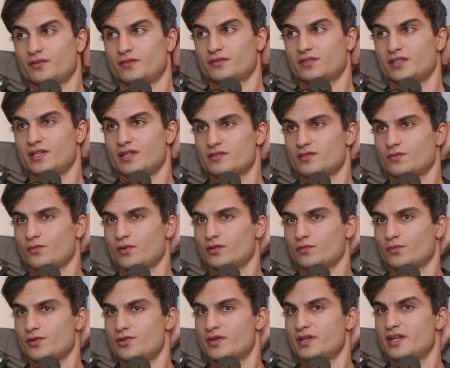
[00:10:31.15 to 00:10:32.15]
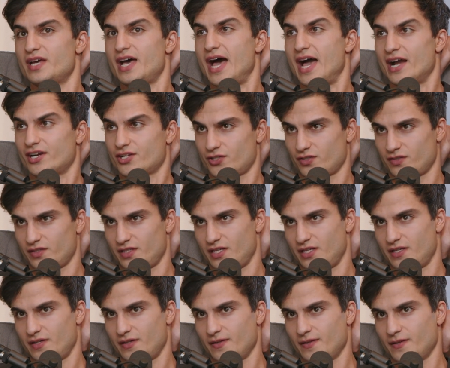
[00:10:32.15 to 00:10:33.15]
cities in the world where you can
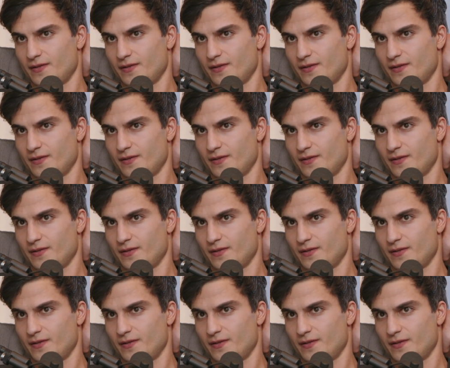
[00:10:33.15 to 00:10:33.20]
actually